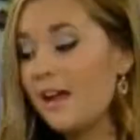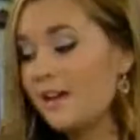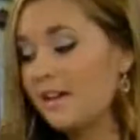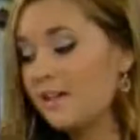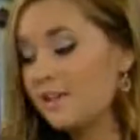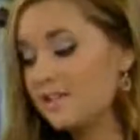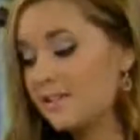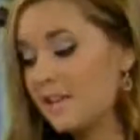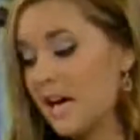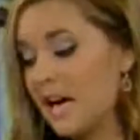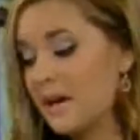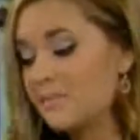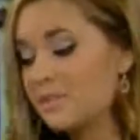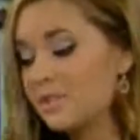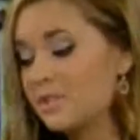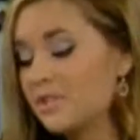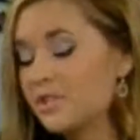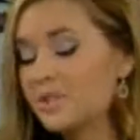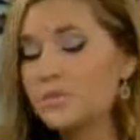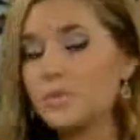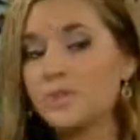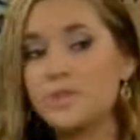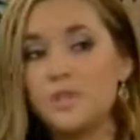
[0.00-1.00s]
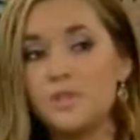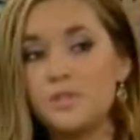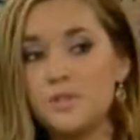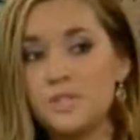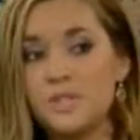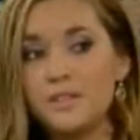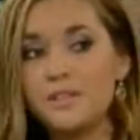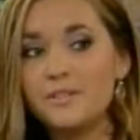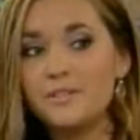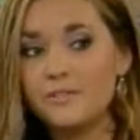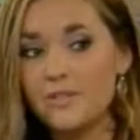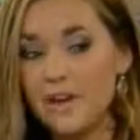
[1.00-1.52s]
And his captors were
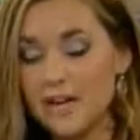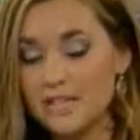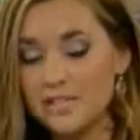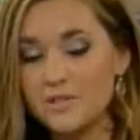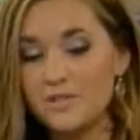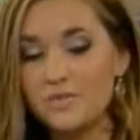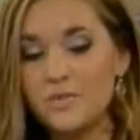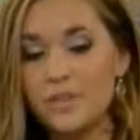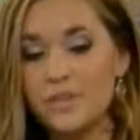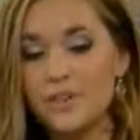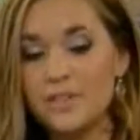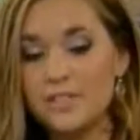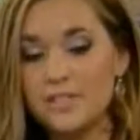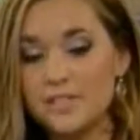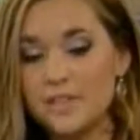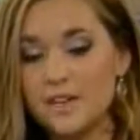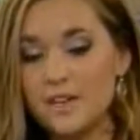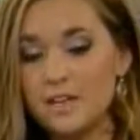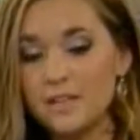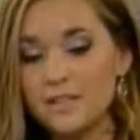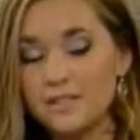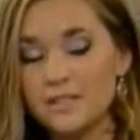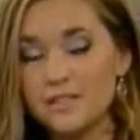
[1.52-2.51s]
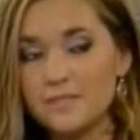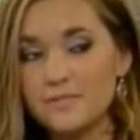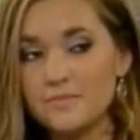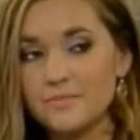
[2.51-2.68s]
using Fast and Furious guns.